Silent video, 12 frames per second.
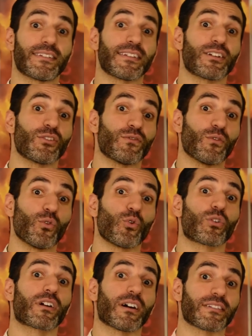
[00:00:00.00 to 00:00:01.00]
city of
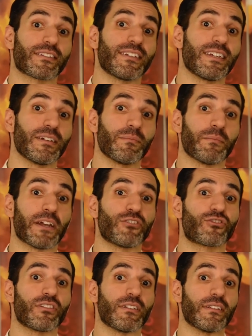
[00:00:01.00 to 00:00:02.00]
Ur Qasdim,
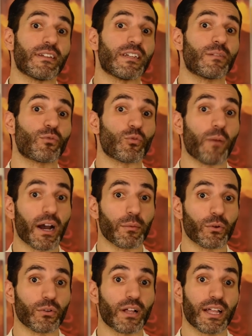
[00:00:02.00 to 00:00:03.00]
mentioned in the Hebrew
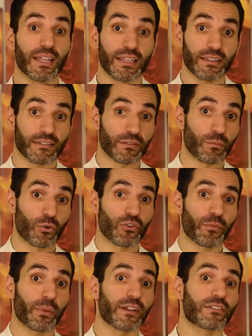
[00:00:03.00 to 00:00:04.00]
Bible, is the
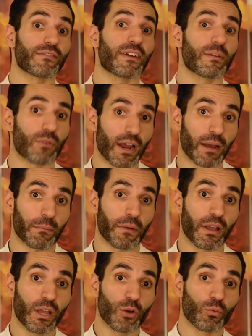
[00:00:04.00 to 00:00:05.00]
birthplace of Abraham,
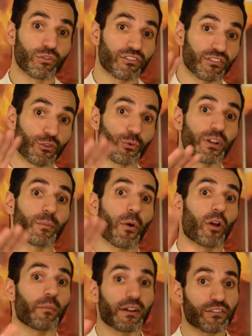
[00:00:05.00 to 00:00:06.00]
which is agreed
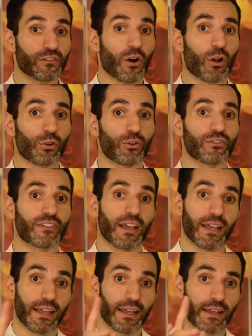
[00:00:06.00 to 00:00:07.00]
upon by scholars
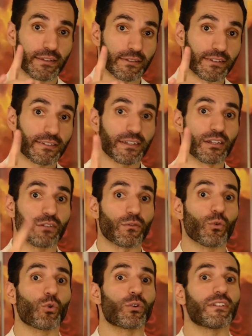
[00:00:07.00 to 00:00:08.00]
as the city
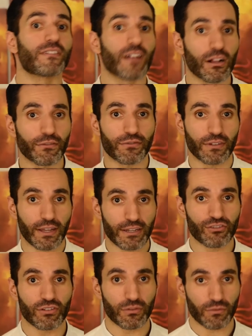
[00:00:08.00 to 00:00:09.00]
of Ur itself in ancient